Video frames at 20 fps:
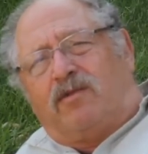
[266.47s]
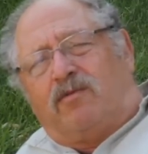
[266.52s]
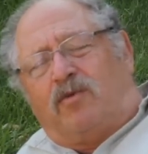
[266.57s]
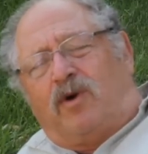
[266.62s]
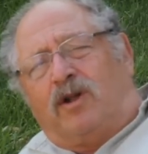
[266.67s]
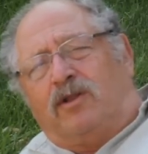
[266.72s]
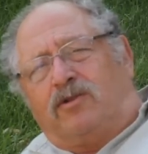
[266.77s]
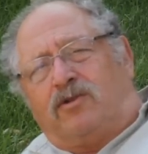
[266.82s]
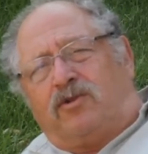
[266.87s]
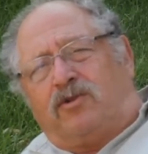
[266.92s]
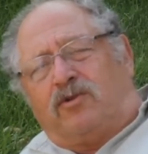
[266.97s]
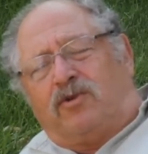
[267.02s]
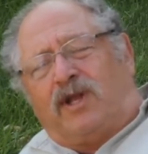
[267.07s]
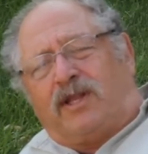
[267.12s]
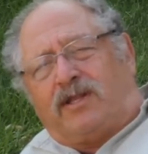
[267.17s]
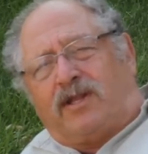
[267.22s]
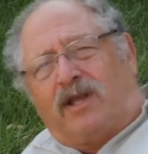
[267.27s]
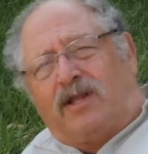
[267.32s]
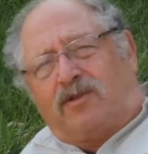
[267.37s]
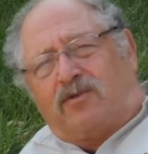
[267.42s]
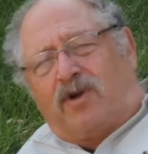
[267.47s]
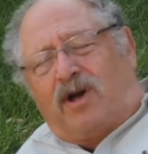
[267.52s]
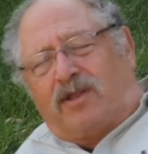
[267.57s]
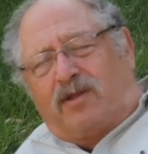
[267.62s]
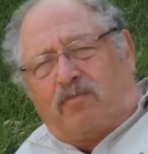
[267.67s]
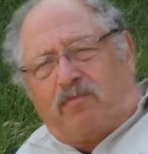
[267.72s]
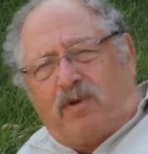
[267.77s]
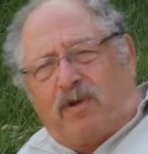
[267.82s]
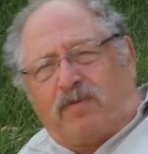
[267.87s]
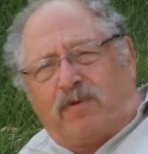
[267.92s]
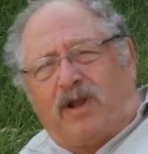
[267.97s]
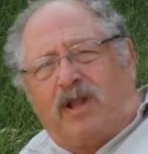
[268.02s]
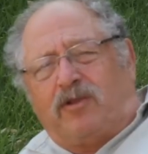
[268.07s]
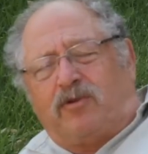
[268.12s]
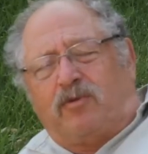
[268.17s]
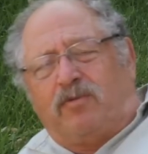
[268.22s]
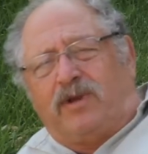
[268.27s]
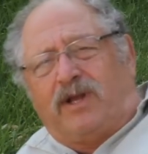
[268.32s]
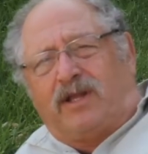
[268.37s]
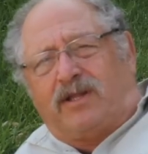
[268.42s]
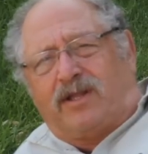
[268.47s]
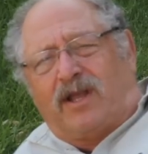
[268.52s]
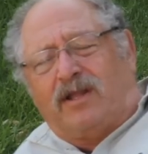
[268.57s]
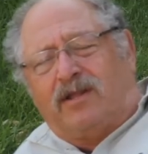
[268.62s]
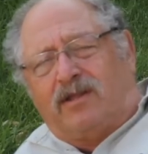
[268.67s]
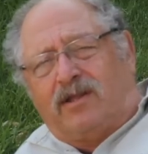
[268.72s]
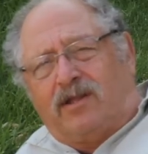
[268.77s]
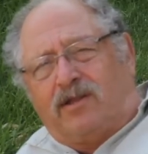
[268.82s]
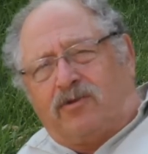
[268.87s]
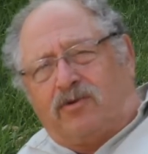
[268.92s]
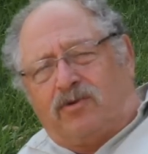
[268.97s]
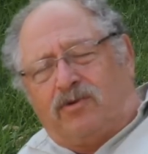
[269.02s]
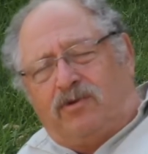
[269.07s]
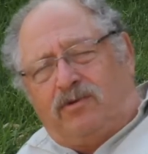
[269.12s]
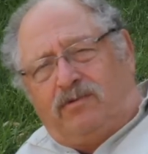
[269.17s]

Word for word: want to attend to other people and to be attended to.